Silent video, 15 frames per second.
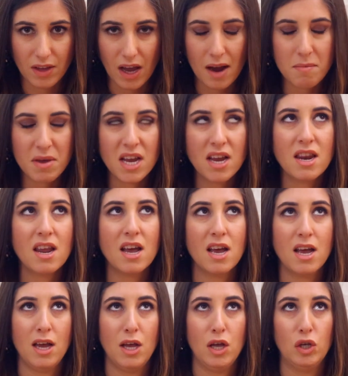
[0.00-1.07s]
I mean,
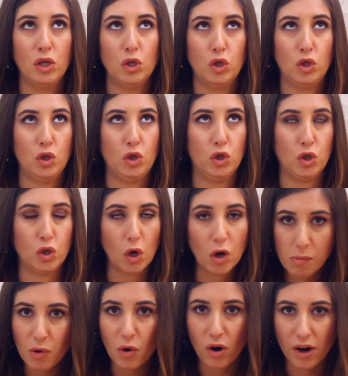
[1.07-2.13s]
so
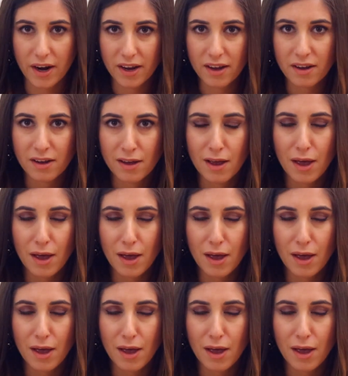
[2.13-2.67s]
boring,